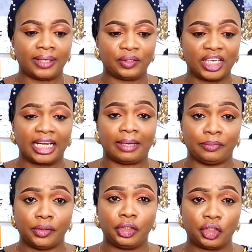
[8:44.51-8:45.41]
I know that
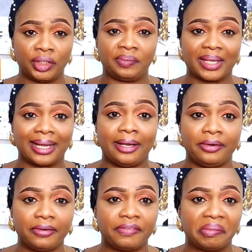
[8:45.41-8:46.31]
I'm really showing that I
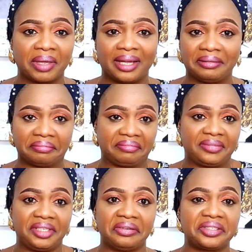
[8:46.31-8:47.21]
love him, and
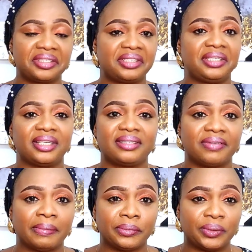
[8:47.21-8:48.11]
he doesn't see it as if
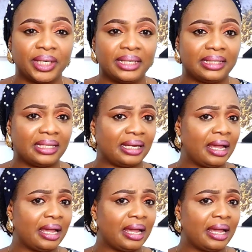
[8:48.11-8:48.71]
I'm doing anything.